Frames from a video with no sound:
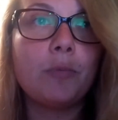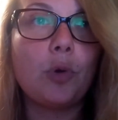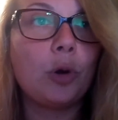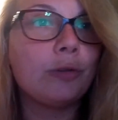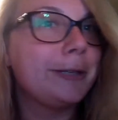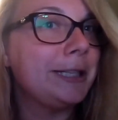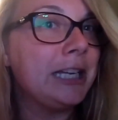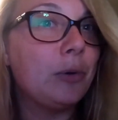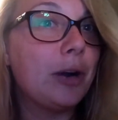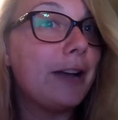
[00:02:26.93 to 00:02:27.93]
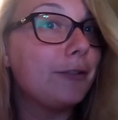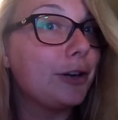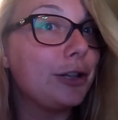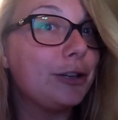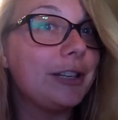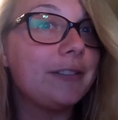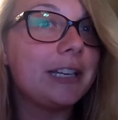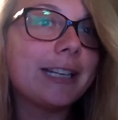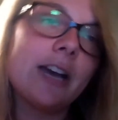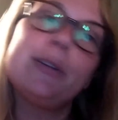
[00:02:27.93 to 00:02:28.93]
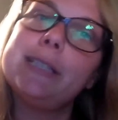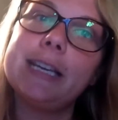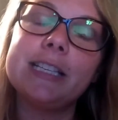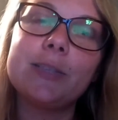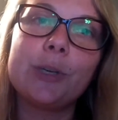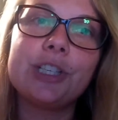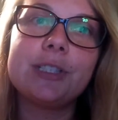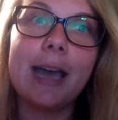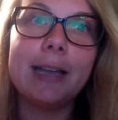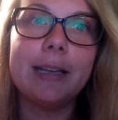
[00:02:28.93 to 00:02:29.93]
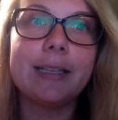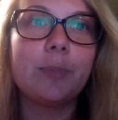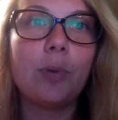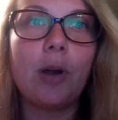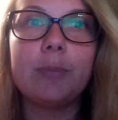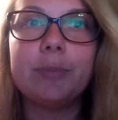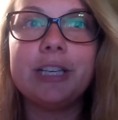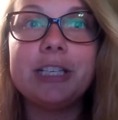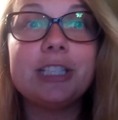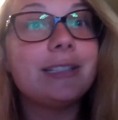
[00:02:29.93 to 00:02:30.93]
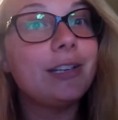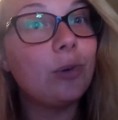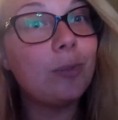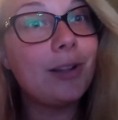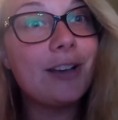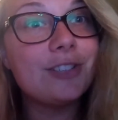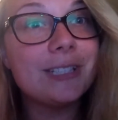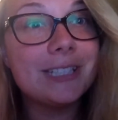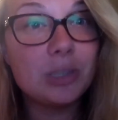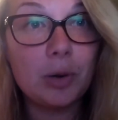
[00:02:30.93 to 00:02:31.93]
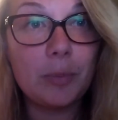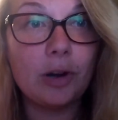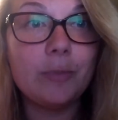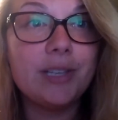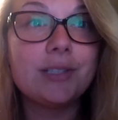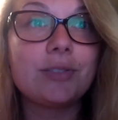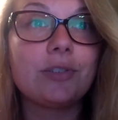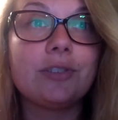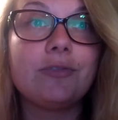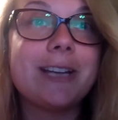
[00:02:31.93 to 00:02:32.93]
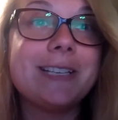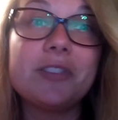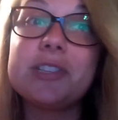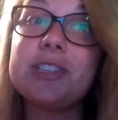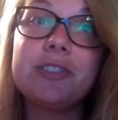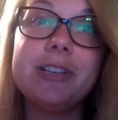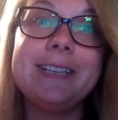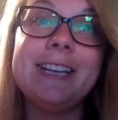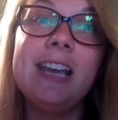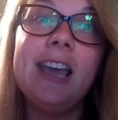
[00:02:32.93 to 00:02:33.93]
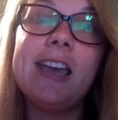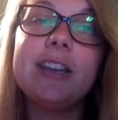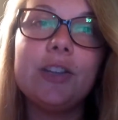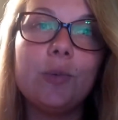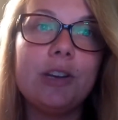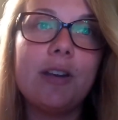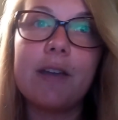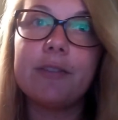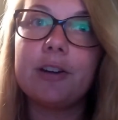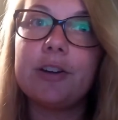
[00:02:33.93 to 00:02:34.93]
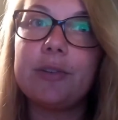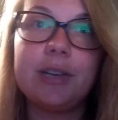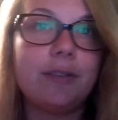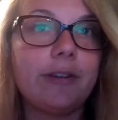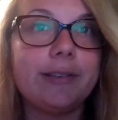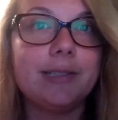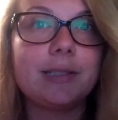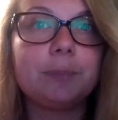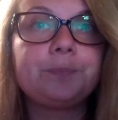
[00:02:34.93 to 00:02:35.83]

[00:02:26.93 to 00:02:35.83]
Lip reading: or really wherever they're living nowadays, which sadly is probably just in normal houses or apartments or right down the street, and you would never know the difference.